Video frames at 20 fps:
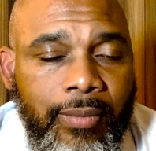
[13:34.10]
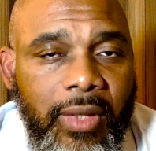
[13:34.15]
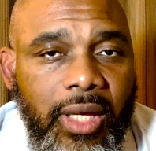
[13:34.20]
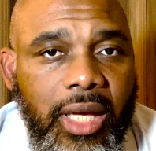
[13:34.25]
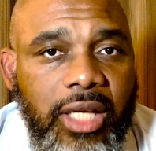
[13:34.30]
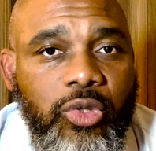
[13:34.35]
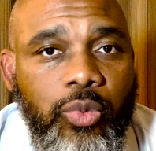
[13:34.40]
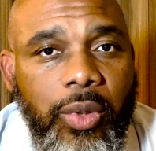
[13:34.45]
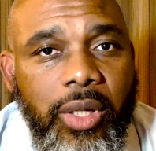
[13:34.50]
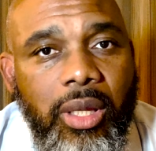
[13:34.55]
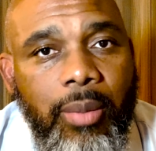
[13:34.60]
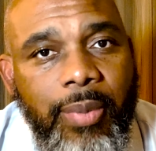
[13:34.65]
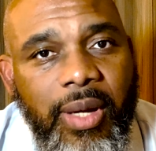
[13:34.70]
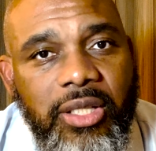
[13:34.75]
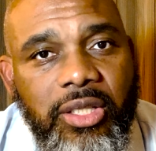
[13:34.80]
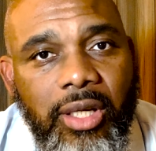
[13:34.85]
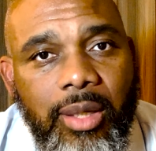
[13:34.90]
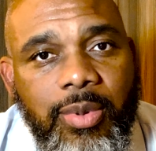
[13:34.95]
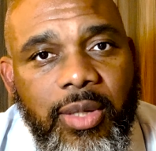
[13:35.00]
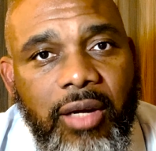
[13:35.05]
It's one of the
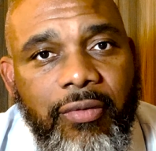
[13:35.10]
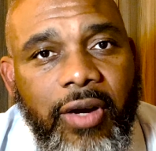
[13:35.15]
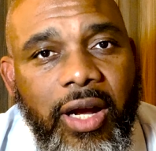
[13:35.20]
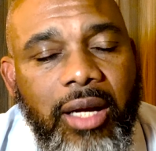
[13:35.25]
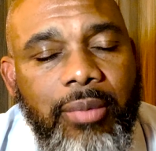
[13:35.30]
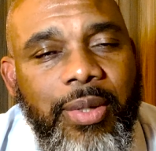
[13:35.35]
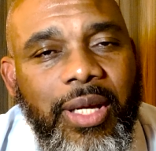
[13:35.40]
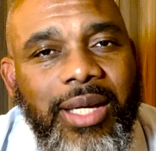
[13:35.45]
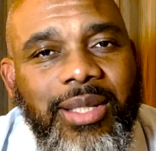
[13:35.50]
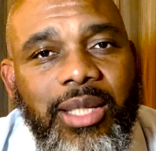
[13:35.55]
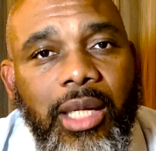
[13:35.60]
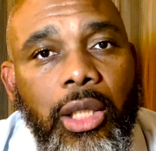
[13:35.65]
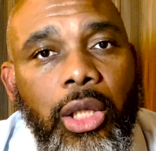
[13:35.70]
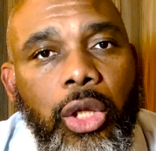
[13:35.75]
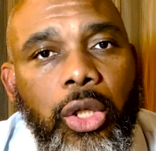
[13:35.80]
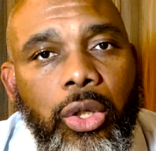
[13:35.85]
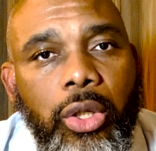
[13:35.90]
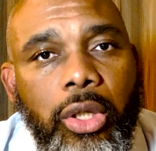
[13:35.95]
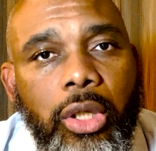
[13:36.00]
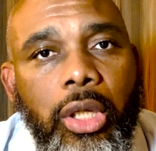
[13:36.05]
best jobs I ever had because I
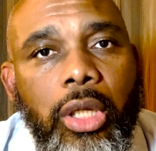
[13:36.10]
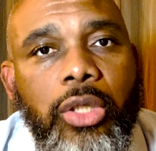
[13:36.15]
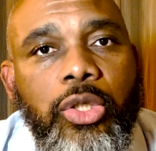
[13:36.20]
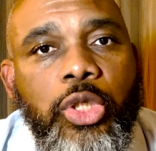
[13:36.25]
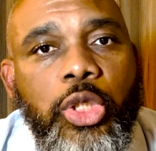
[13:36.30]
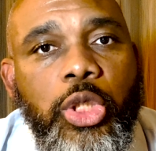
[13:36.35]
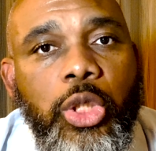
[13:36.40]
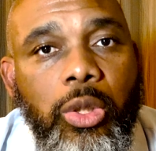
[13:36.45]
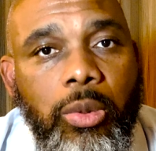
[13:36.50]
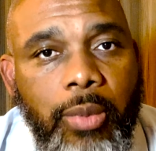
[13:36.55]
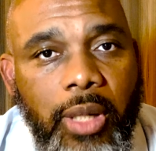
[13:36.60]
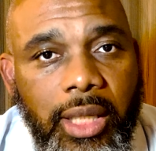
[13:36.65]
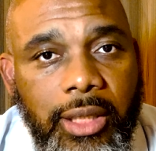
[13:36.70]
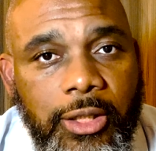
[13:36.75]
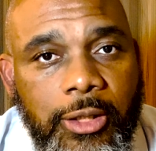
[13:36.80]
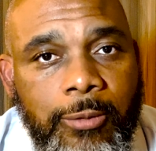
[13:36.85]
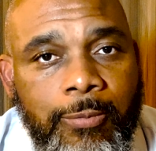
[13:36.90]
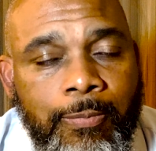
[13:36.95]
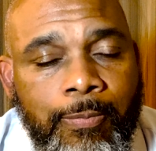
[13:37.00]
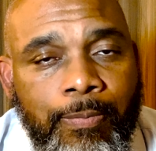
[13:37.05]
learned so
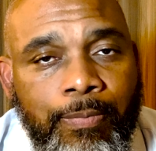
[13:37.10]
much.